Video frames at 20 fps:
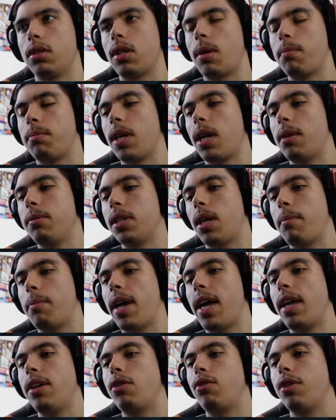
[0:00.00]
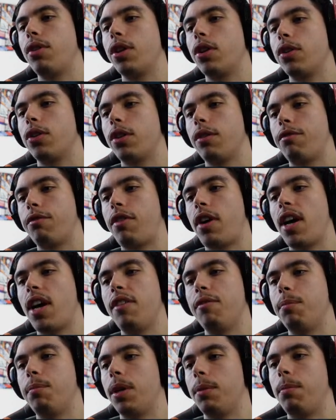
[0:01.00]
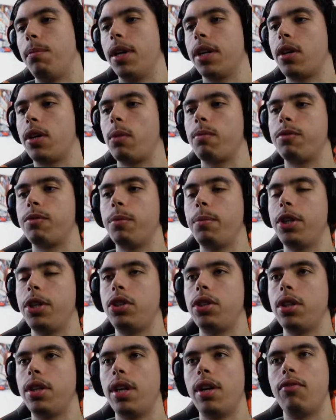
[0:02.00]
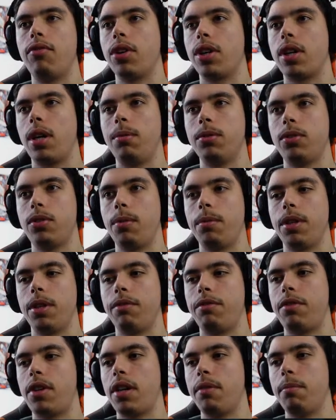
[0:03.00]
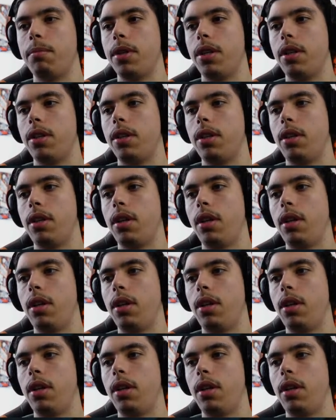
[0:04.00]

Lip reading: Sometimes I'm entering on the 5, but my confirmation never comes from the 5-minute.